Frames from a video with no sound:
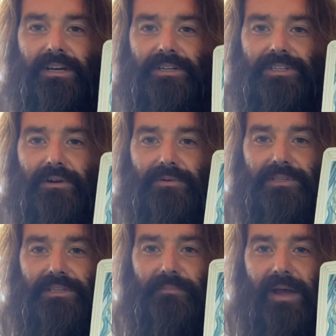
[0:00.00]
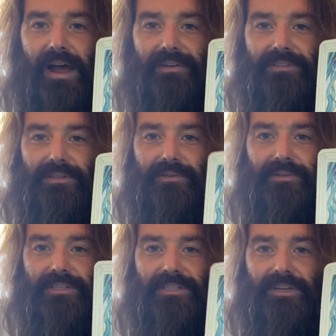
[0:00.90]
shows the path to
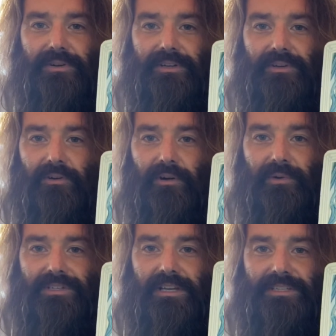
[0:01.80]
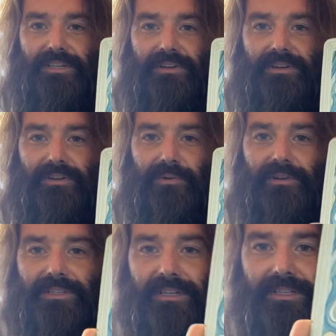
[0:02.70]
the secret door, which that secret door
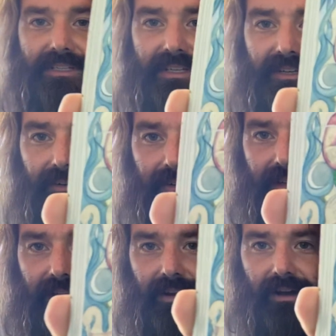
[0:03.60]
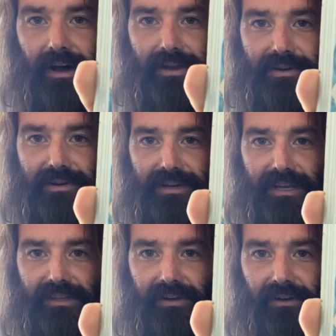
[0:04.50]
is concealed
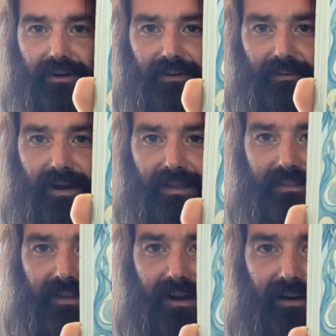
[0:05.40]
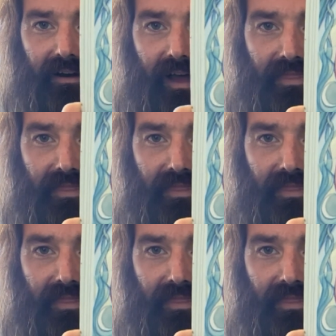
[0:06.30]
underneath her right there. And